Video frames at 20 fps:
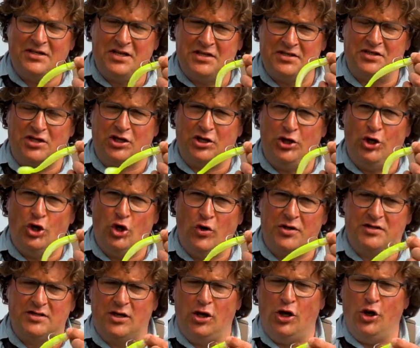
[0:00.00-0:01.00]
is as
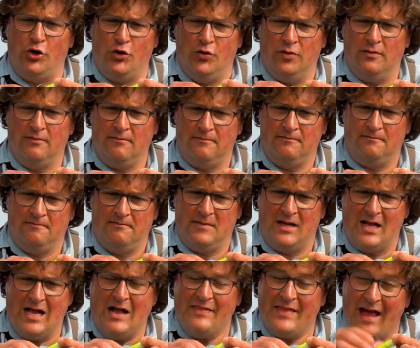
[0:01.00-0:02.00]
secure as glue.
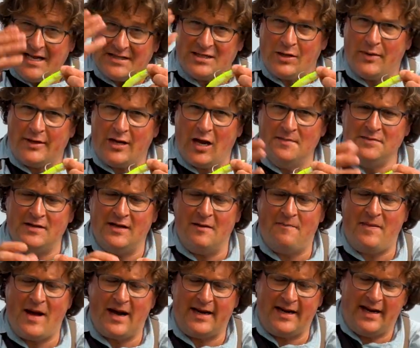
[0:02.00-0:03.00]
That's how it comes in
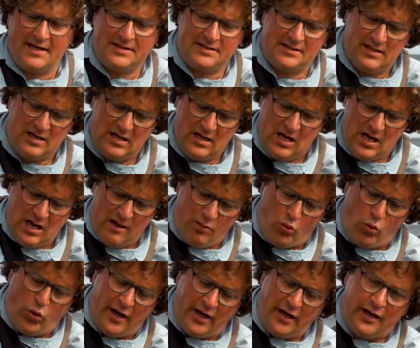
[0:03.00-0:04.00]
the packet.
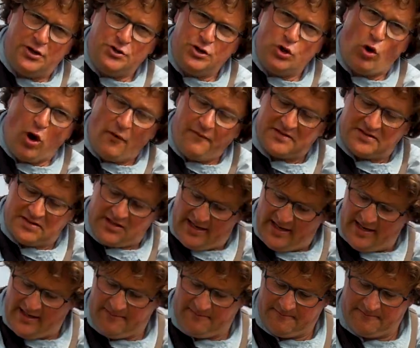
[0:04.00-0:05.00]
But what I'm going to do,
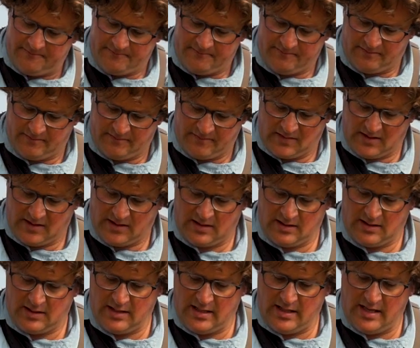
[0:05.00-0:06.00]
obviously,
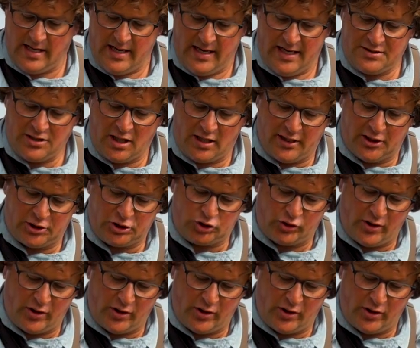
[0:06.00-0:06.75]
is I'm going to